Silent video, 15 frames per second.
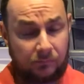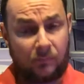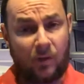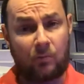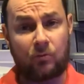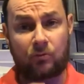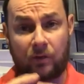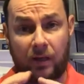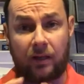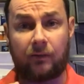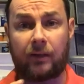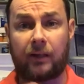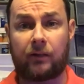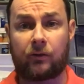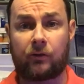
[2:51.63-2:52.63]
It was really,
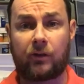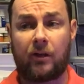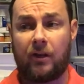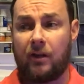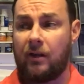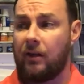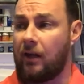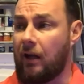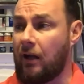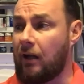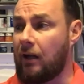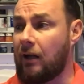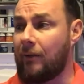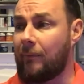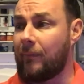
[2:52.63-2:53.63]
really good,
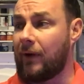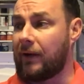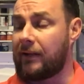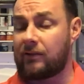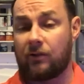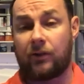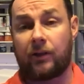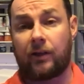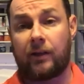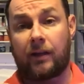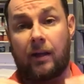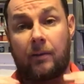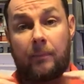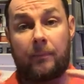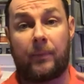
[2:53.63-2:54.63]
and it's only going to
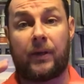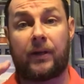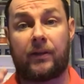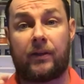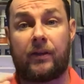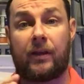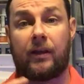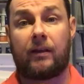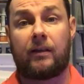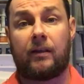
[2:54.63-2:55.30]
get bigger than that.